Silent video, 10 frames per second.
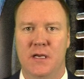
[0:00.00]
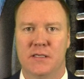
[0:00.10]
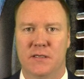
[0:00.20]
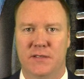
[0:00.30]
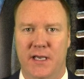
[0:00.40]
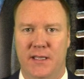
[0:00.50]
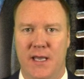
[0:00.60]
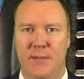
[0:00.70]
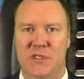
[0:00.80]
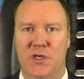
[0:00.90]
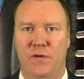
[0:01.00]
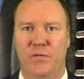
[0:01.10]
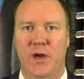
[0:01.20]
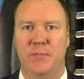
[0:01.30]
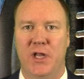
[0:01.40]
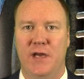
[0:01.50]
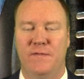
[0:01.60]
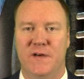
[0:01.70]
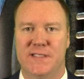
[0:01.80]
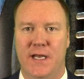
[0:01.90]
So take them as your free play
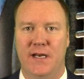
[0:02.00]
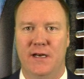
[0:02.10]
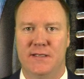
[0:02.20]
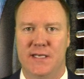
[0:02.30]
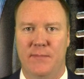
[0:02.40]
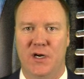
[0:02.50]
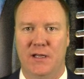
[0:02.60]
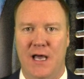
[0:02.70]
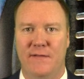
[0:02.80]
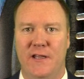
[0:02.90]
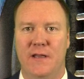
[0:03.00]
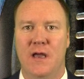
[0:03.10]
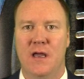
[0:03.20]
for Sunday, December 11th.